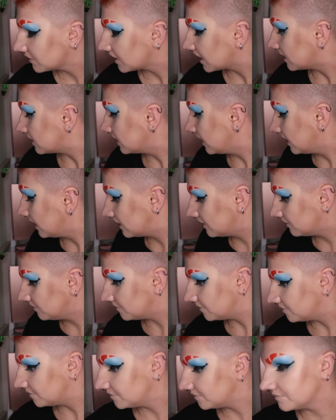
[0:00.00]
And then,
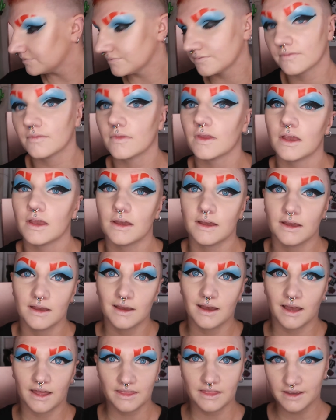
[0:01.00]

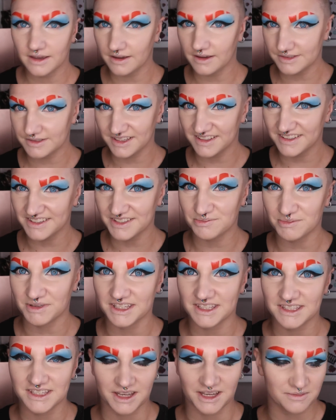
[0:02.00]
I think I've said this
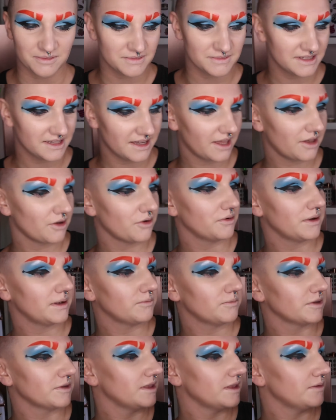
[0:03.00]
many times, I go
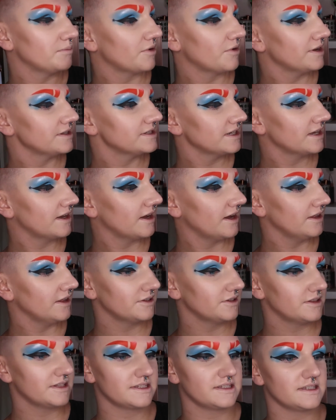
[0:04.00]
in with the bronzing color.
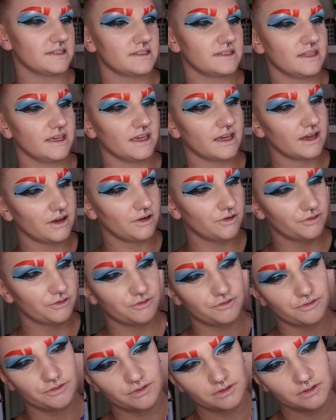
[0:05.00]
This is the
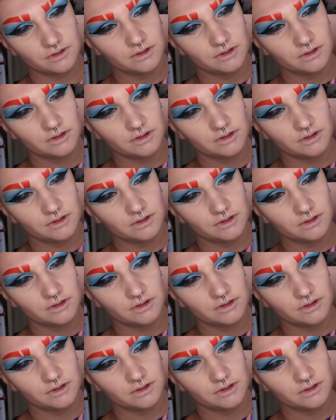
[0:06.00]
e.l.f.